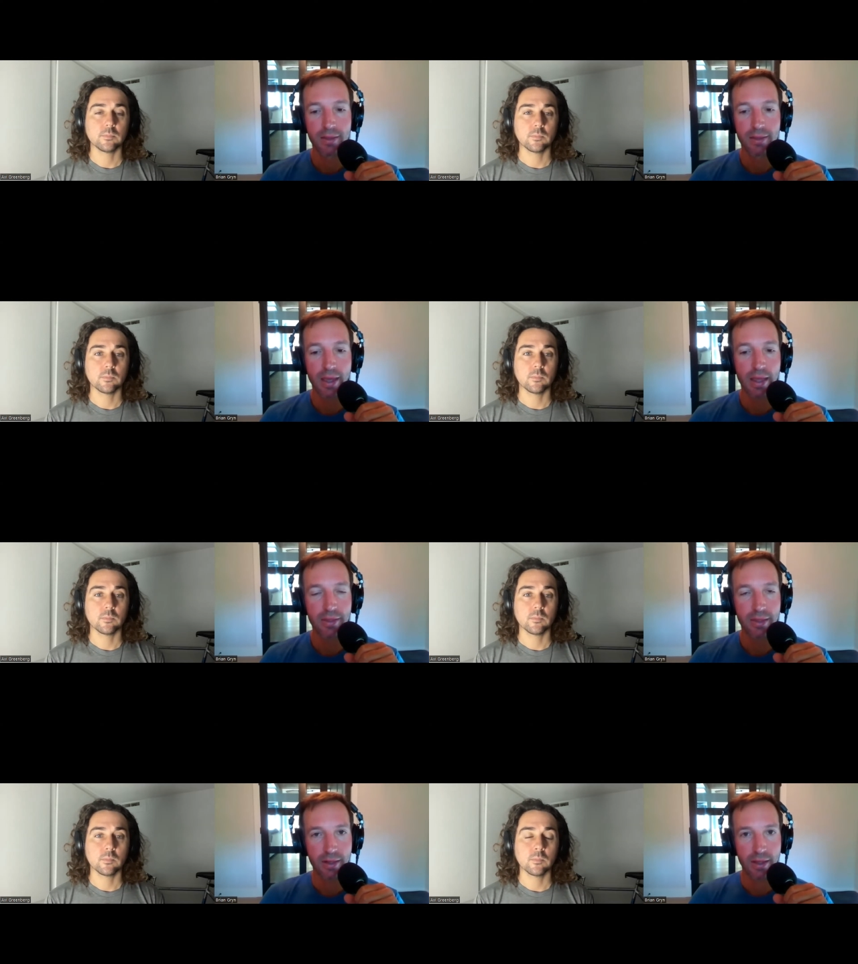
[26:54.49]
Speaker 1: then I
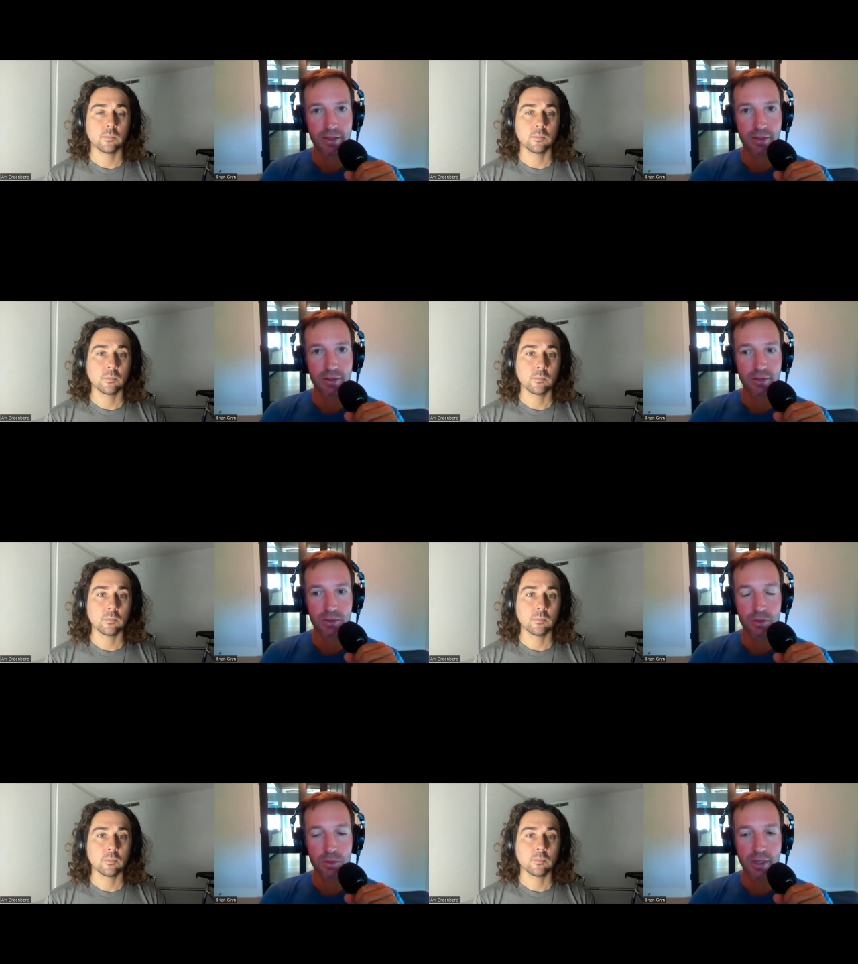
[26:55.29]
think like
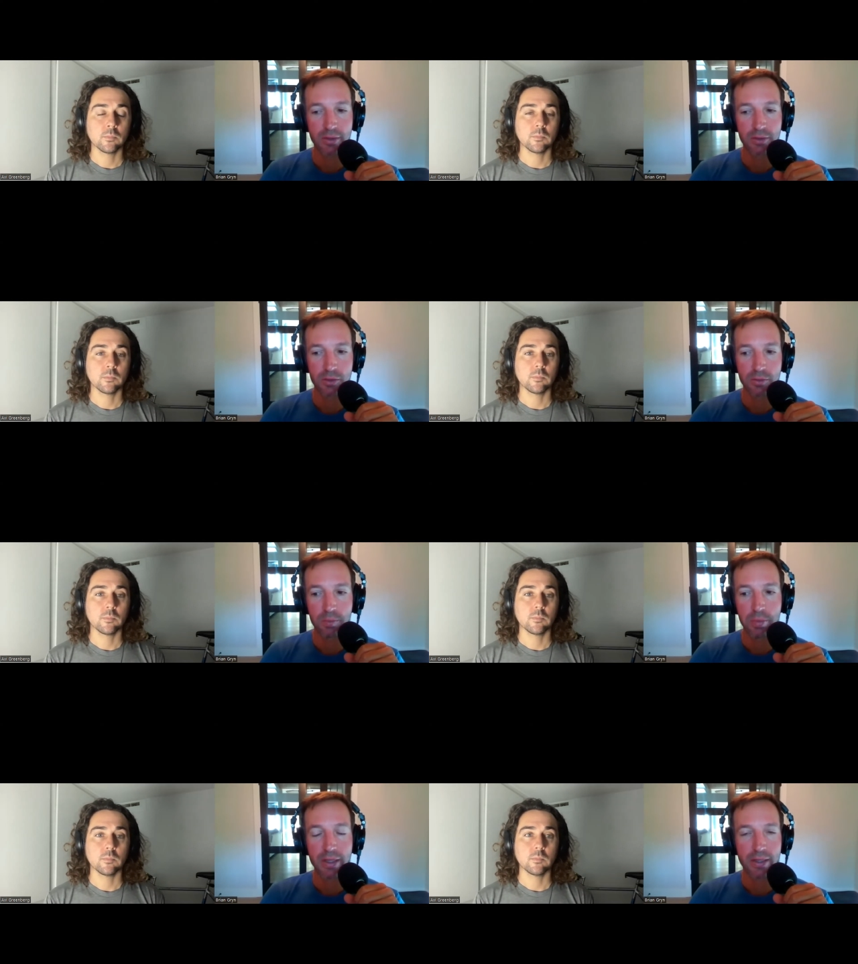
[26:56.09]
you can
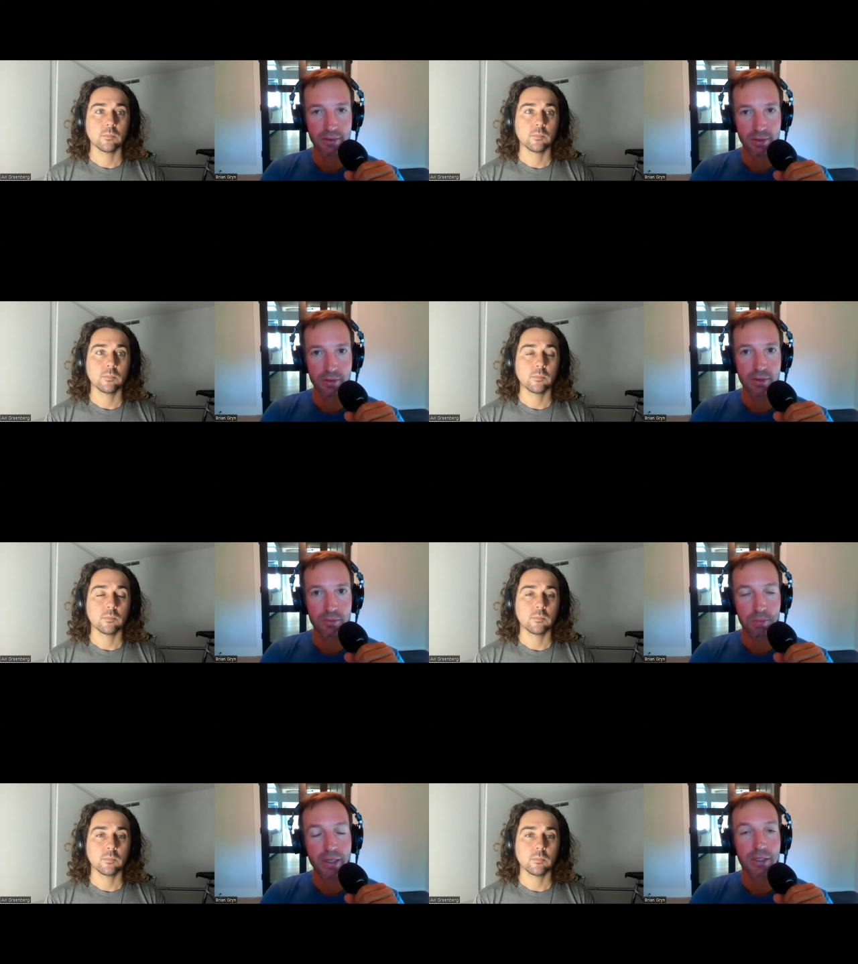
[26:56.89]
pick it
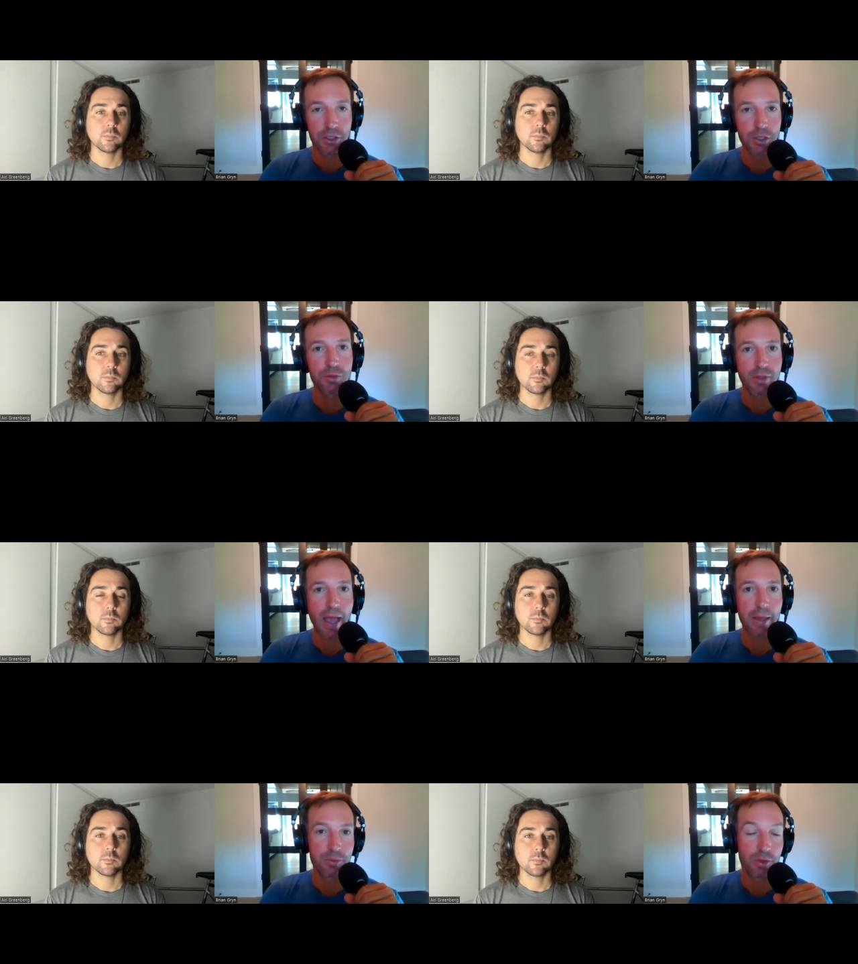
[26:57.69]
pick and choose
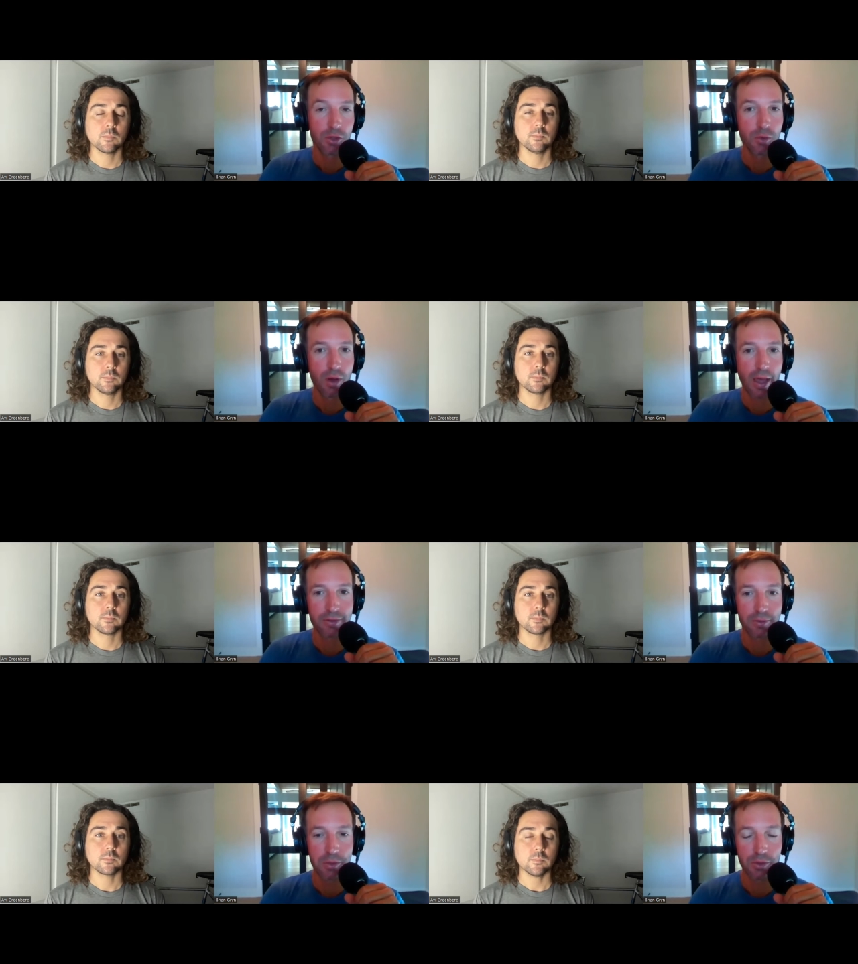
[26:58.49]
times to
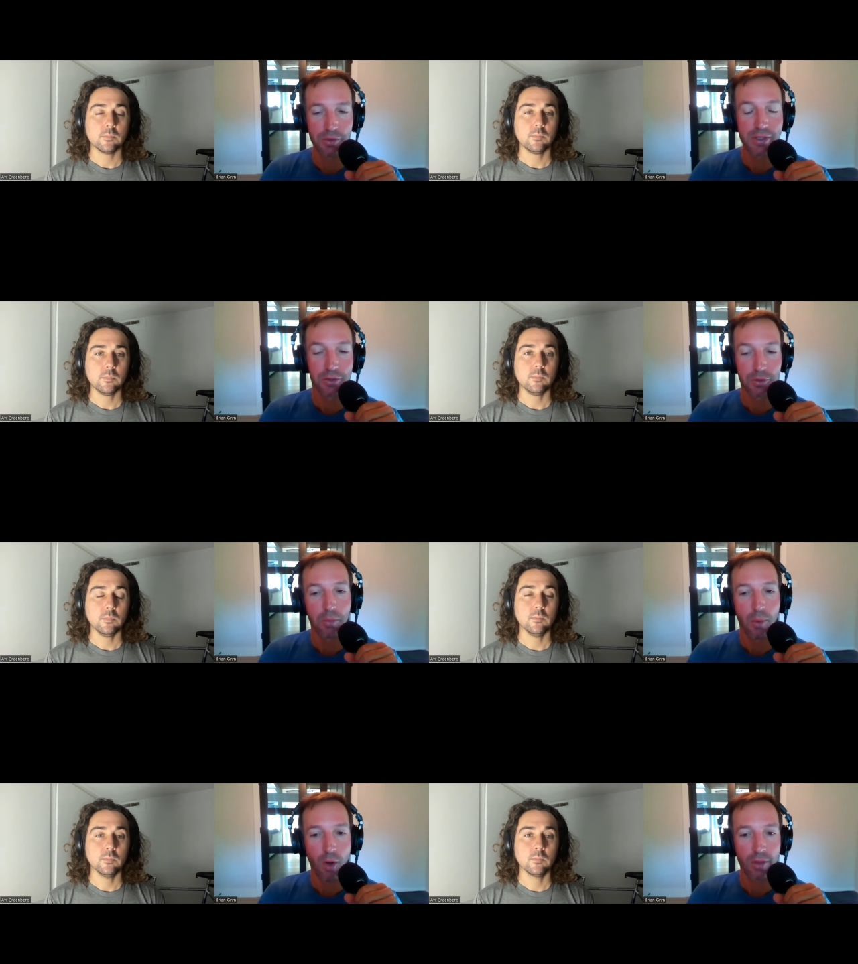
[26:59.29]
utilize them. You don't need to
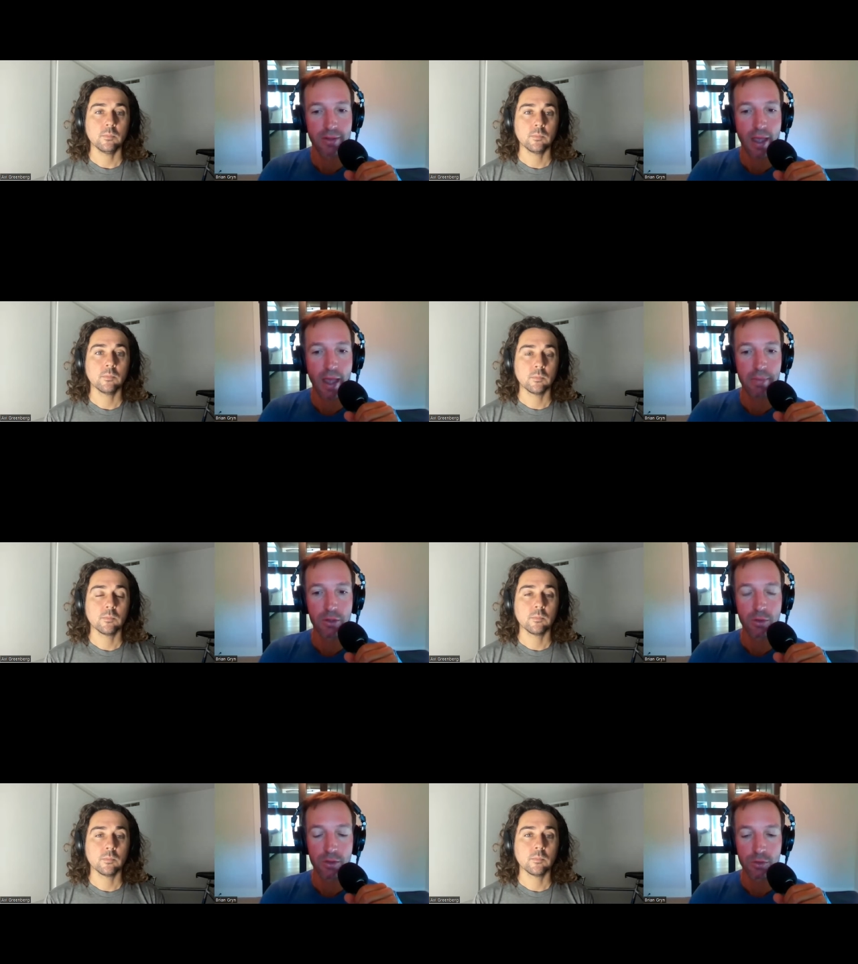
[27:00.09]
do them all the time,
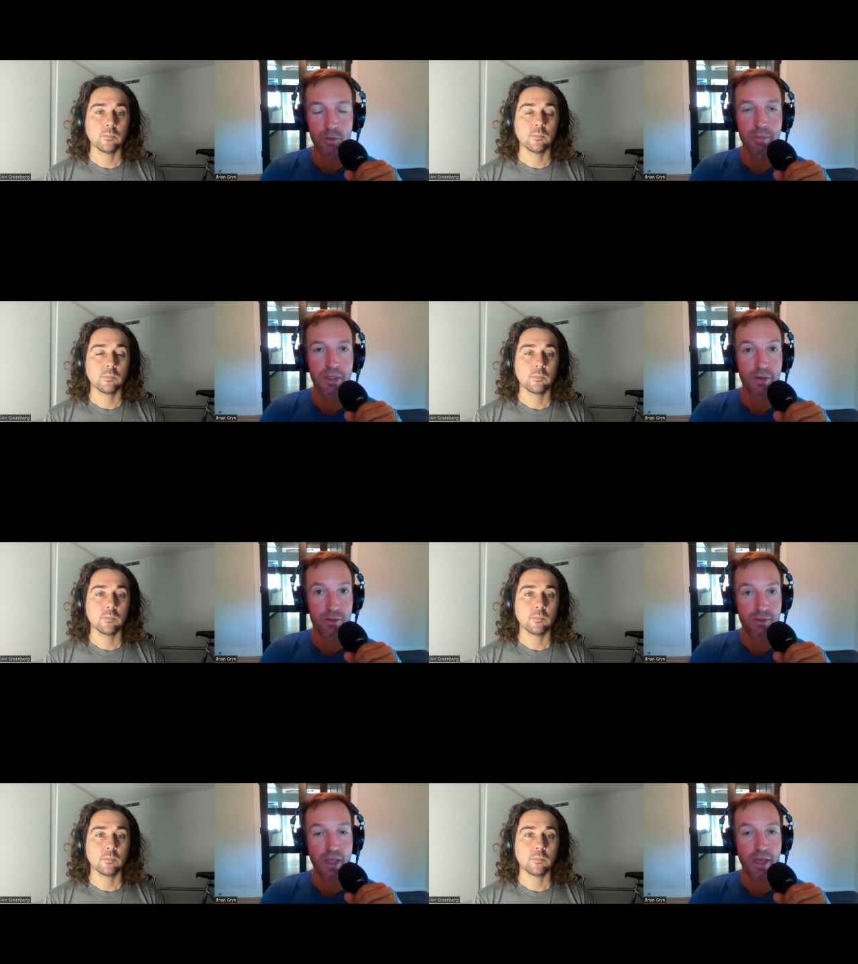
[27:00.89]
and you can do them in
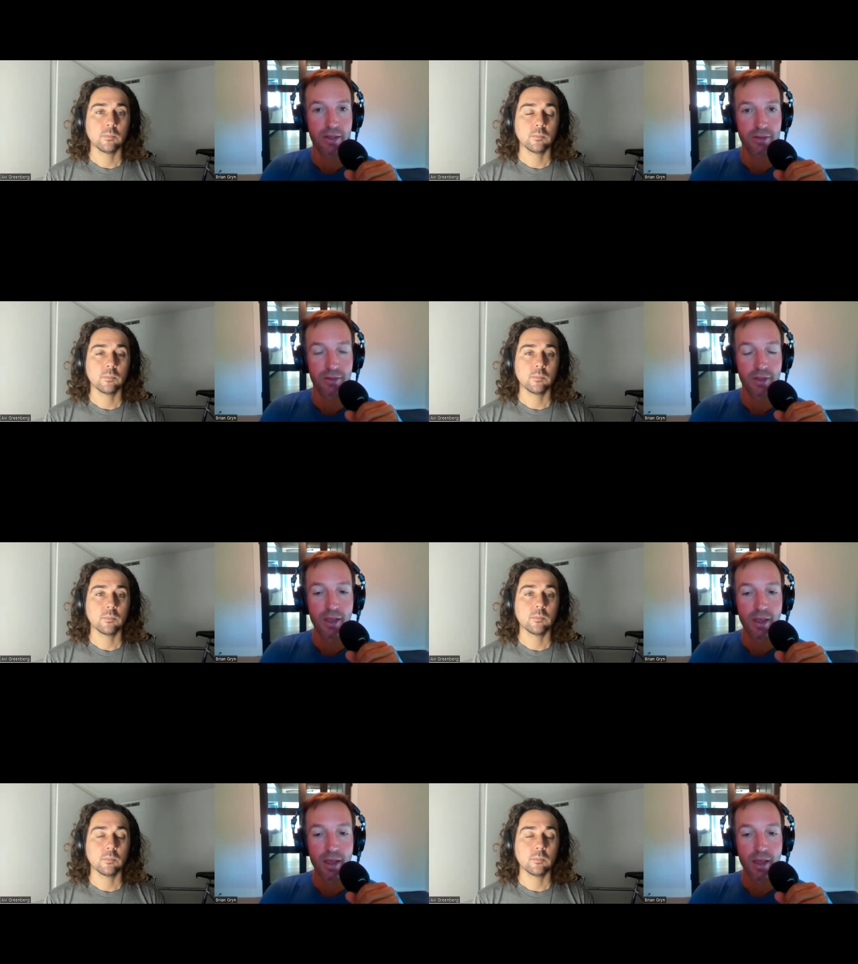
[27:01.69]
different settings.